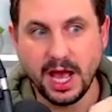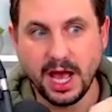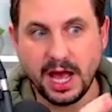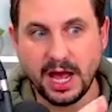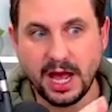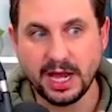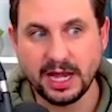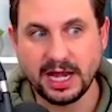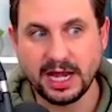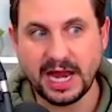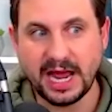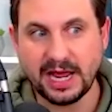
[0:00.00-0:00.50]

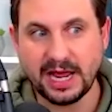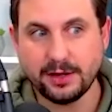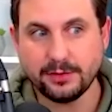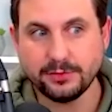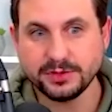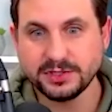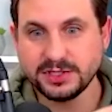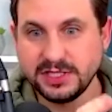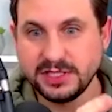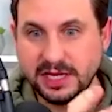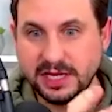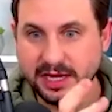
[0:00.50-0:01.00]
allows
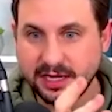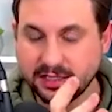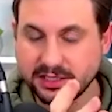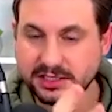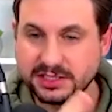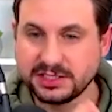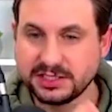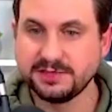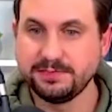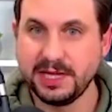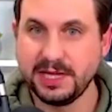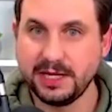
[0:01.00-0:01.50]
the
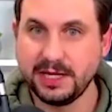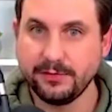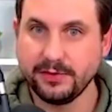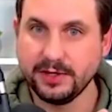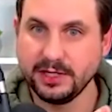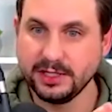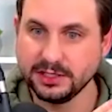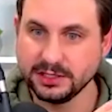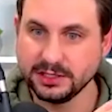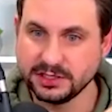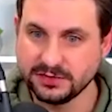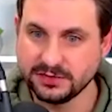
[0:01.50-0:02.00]

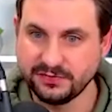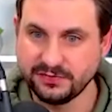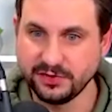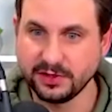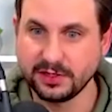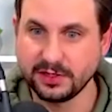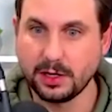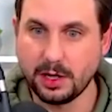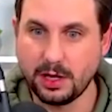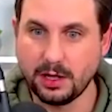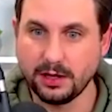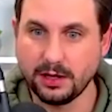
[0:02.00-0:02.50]
experience for the
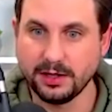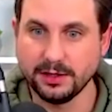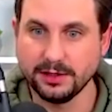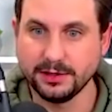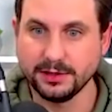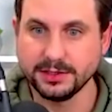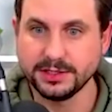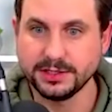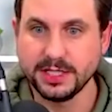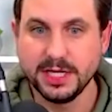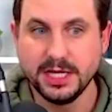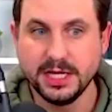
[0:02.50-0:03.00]

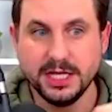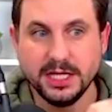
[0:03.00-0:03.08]
client